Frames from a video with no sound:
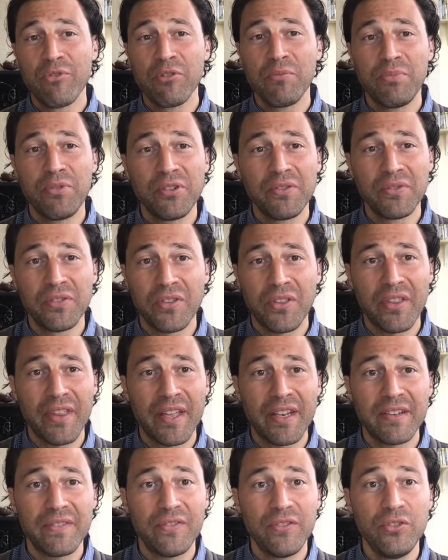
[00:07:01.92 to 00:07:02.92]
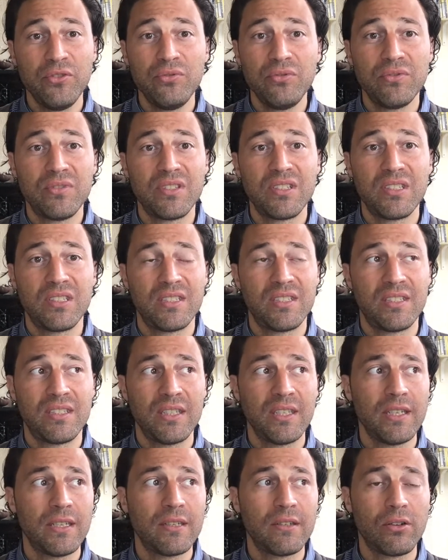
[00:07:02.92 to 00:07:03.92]
beautiful than that. If you
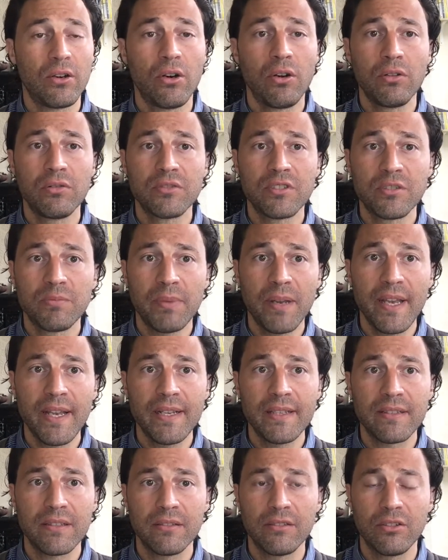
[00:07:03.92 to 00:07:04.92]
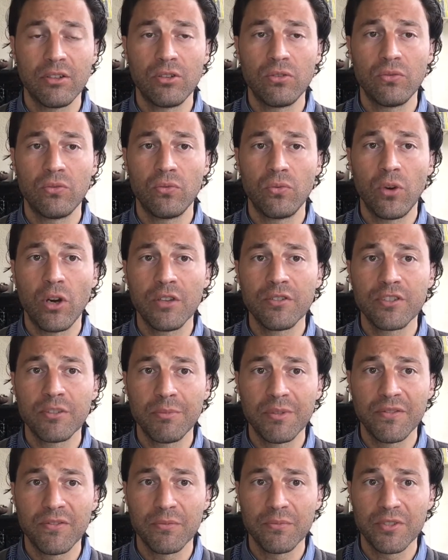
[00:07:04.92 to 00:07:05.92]
sit and hold space and don't want something
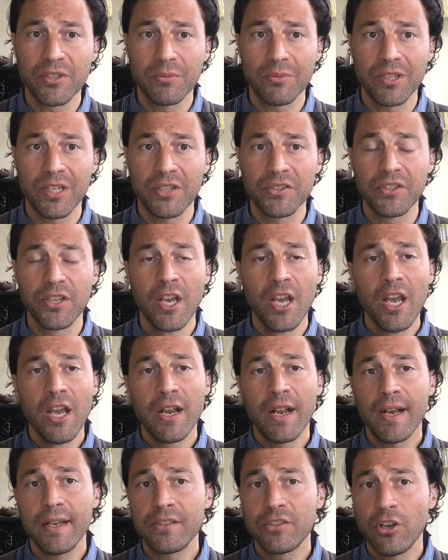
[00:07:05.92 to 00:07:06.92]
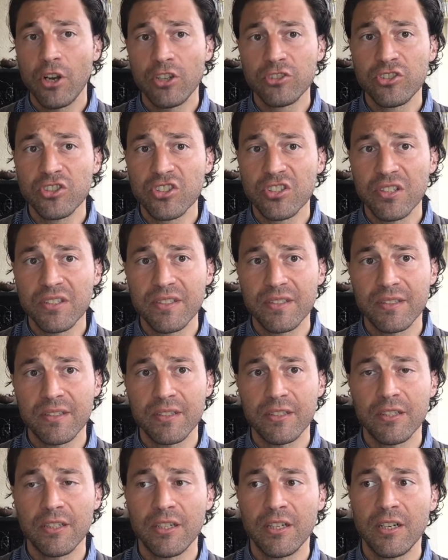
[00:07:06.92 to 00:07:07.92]
from someone else, guys, conscious listening.
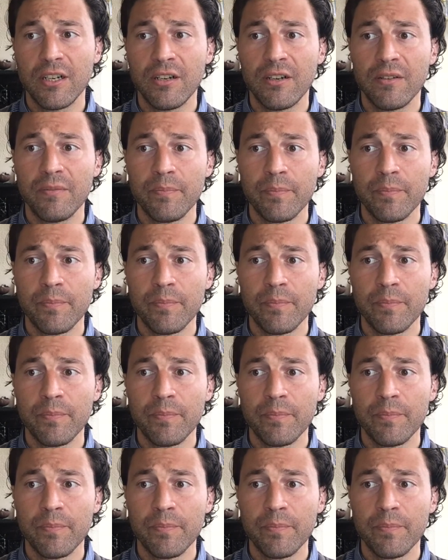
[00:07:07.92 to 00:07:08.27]
Uh,